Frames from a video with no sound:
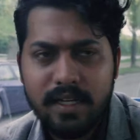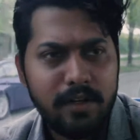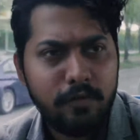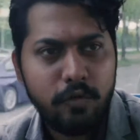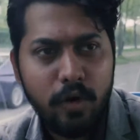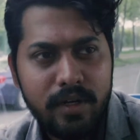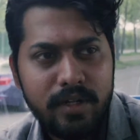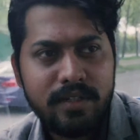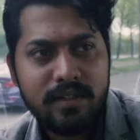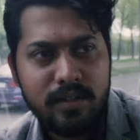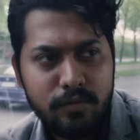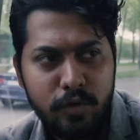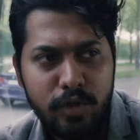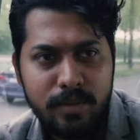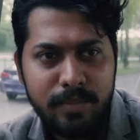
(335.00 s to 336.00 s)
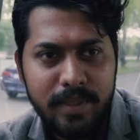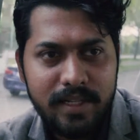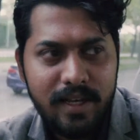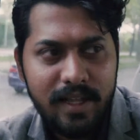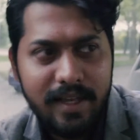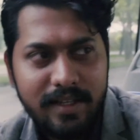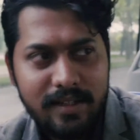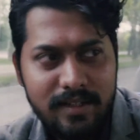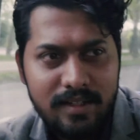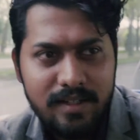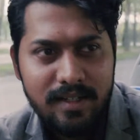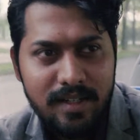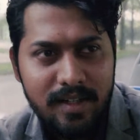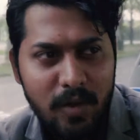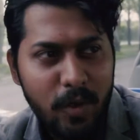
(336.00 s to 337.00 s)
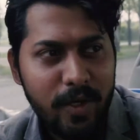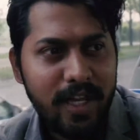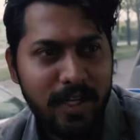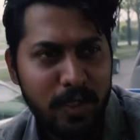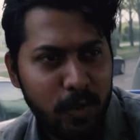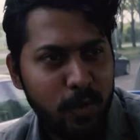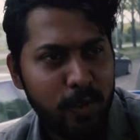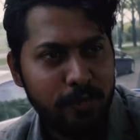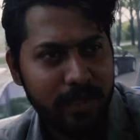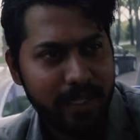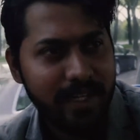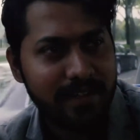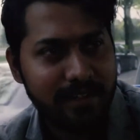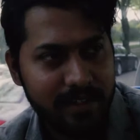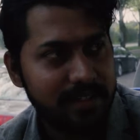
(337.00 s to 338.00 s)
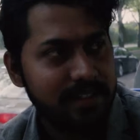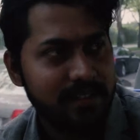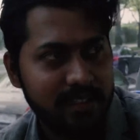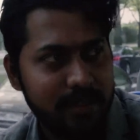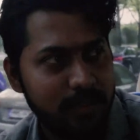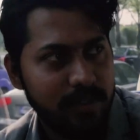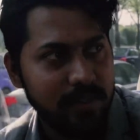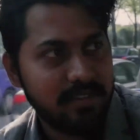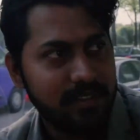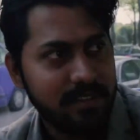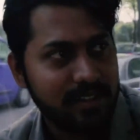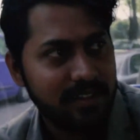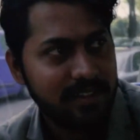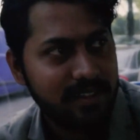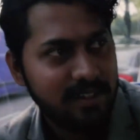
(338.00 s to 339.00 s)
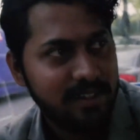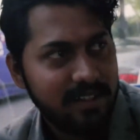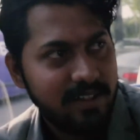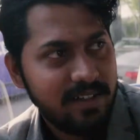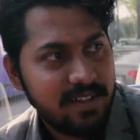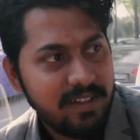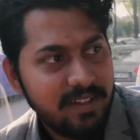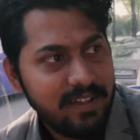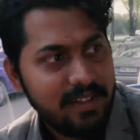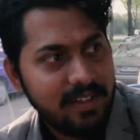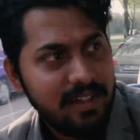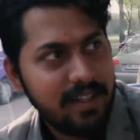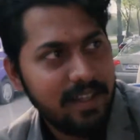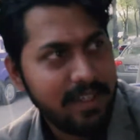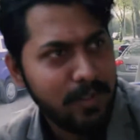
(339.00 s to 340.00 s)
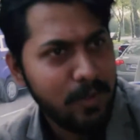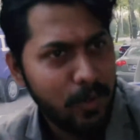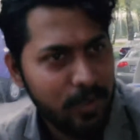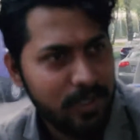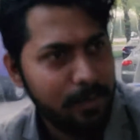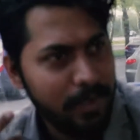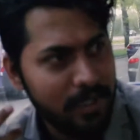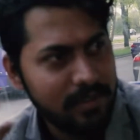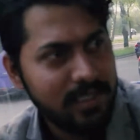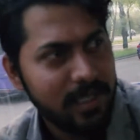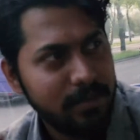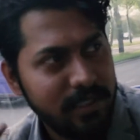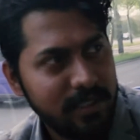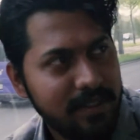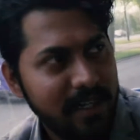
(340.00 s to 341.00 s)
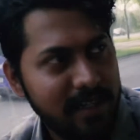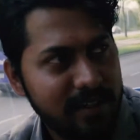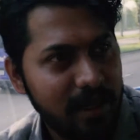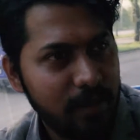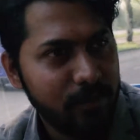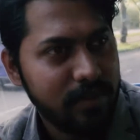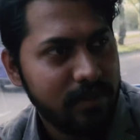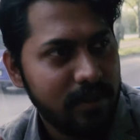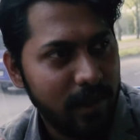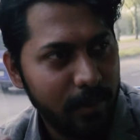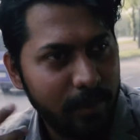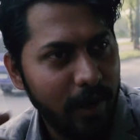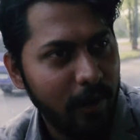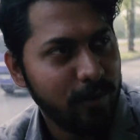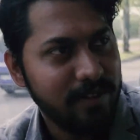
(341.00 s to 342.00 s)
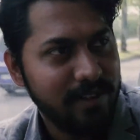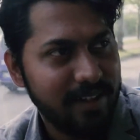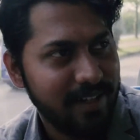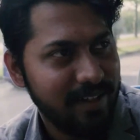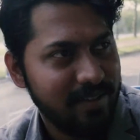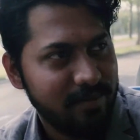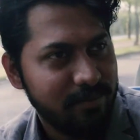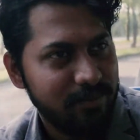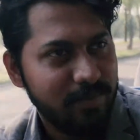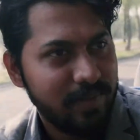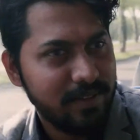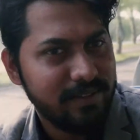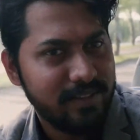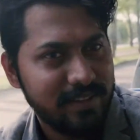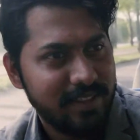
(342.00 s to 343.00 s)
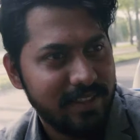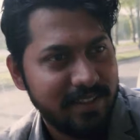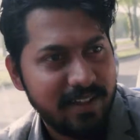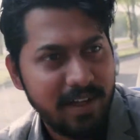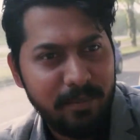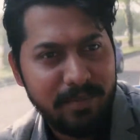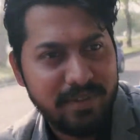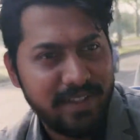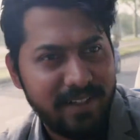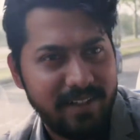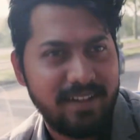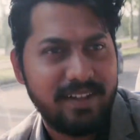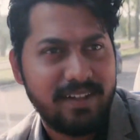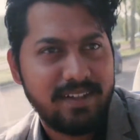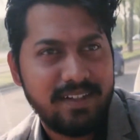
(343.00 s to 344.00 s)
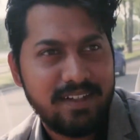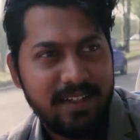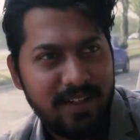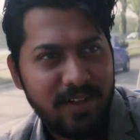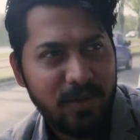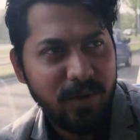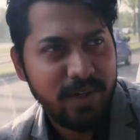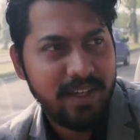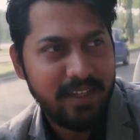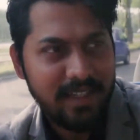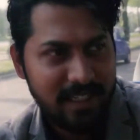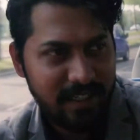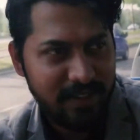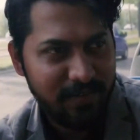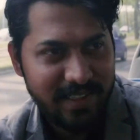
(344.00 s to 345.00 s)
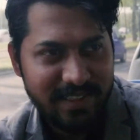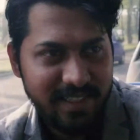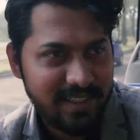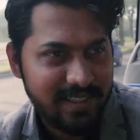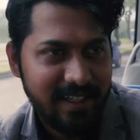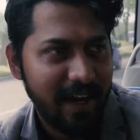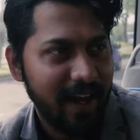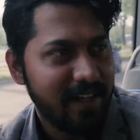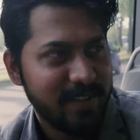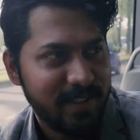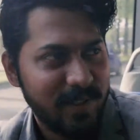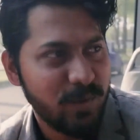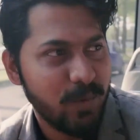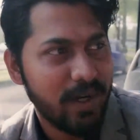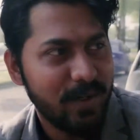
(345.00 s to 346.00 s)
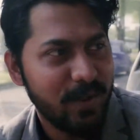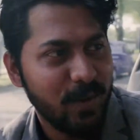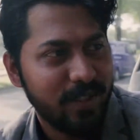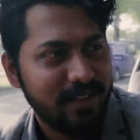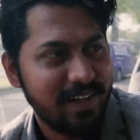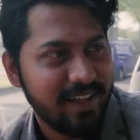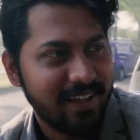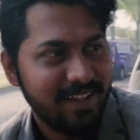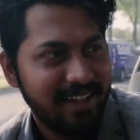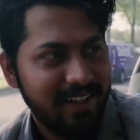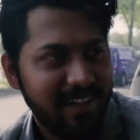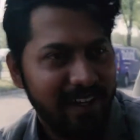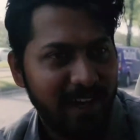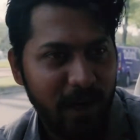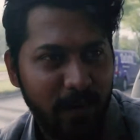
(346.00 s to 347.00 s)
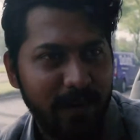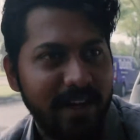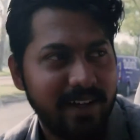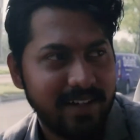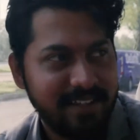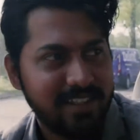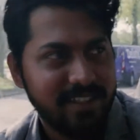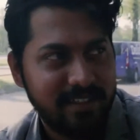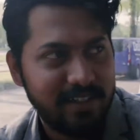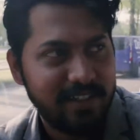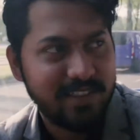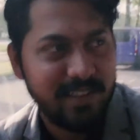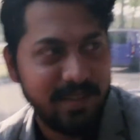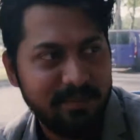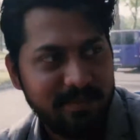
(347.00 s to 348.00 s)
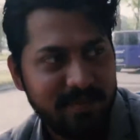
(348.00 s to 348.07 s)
a foreigner would be like, okay, I don't know if I can trust this person. Like, you know, the perception that comes, a brown skin person just comes in and like, okay, if he just crashed into our doors, like, how can I just trust him?